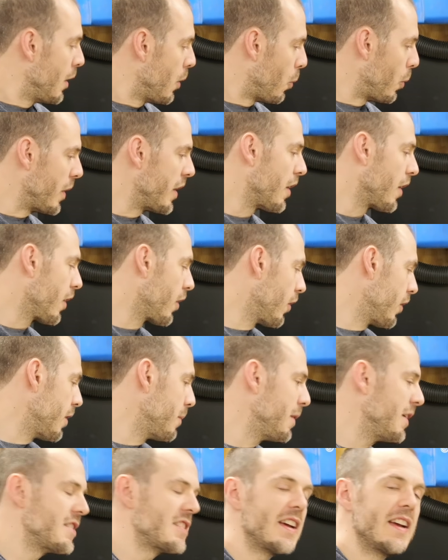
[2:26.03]
We are going to
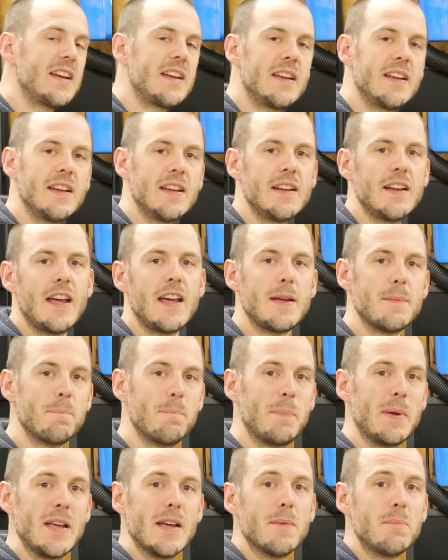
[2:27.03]
be taking a
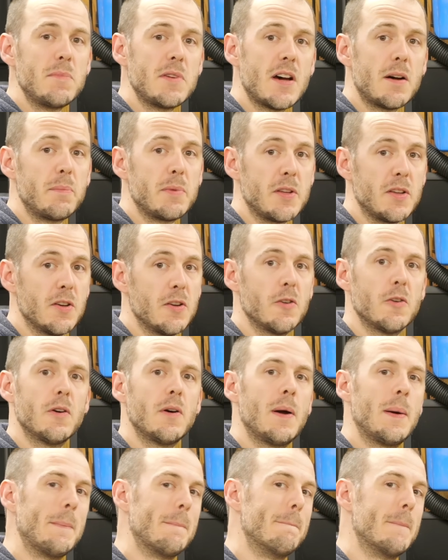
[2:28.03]
BMW
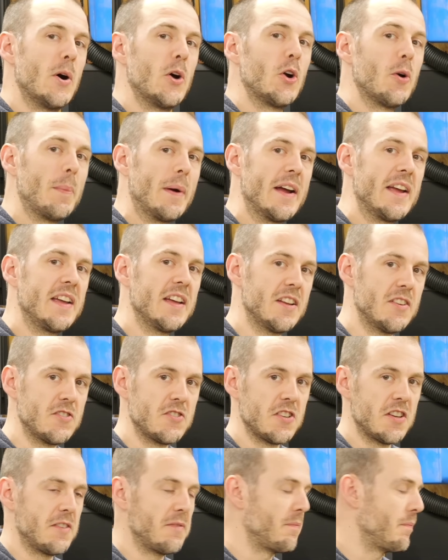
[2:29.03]
motorbike
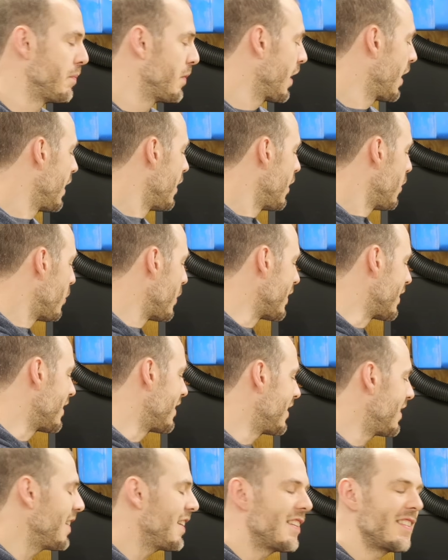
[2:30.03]
engine with
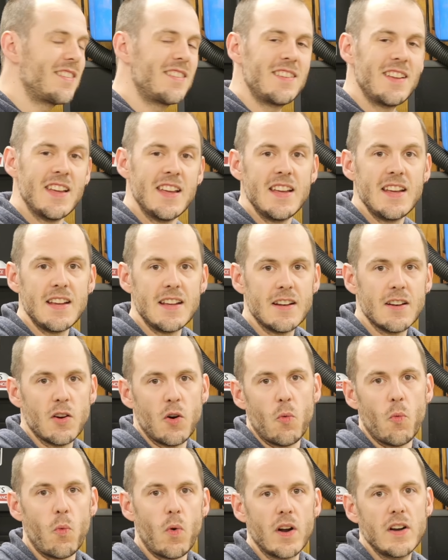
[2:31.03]
16
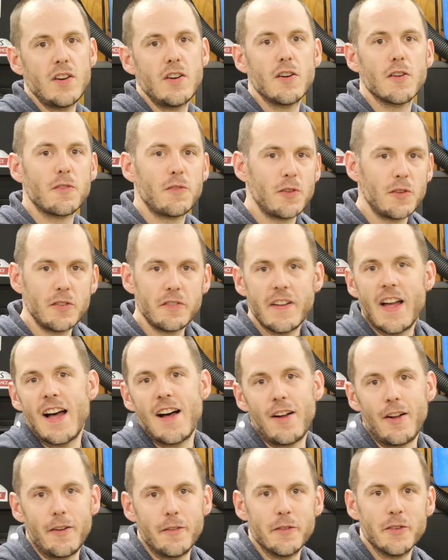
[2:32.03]
wonderful
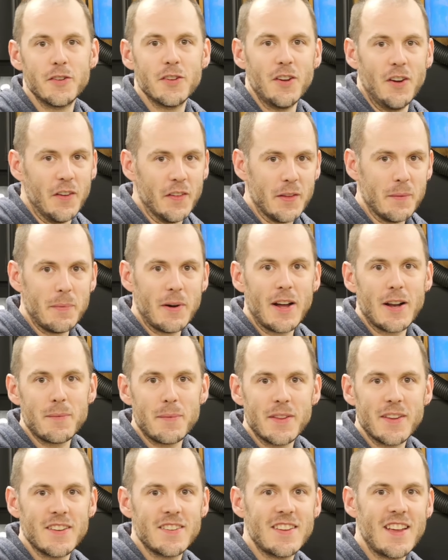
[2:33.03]
valves on the bottom
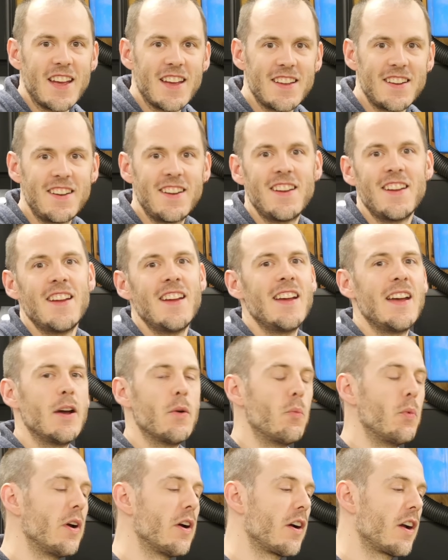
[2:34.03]
of this head,
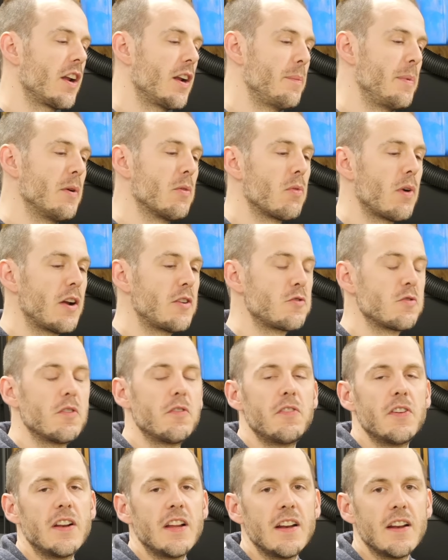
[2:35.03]
and we are gonna be
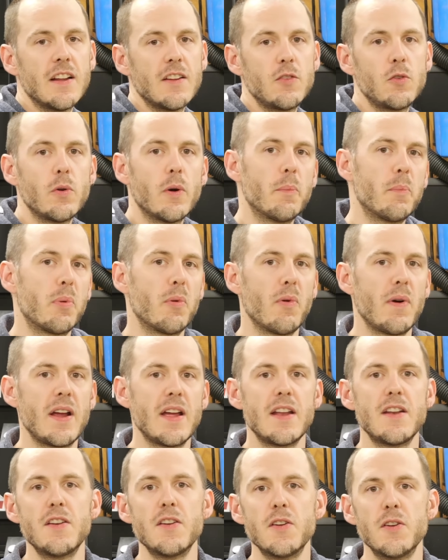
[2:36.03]
retrofitting it to a
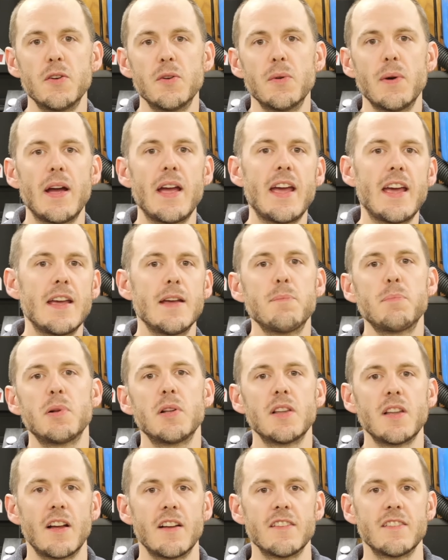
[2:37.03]
brand new
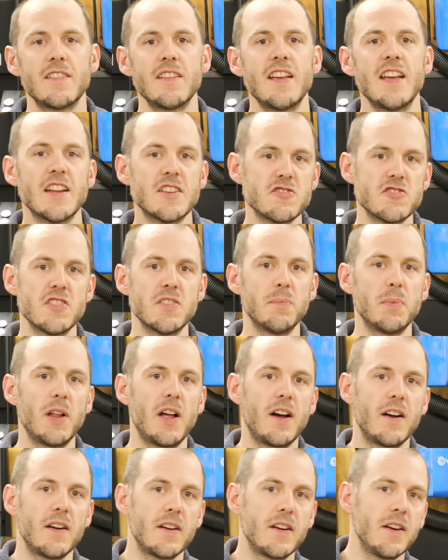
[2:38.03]
A-plus engine
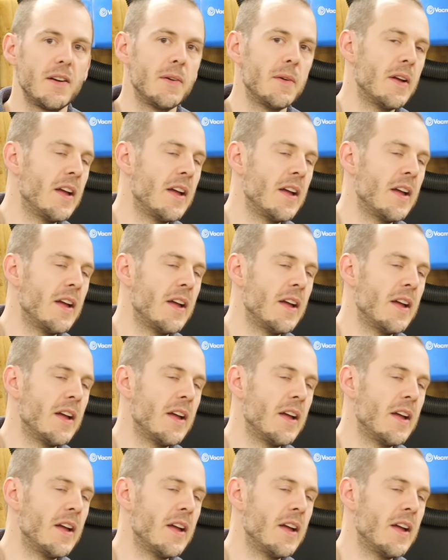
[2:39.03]
block.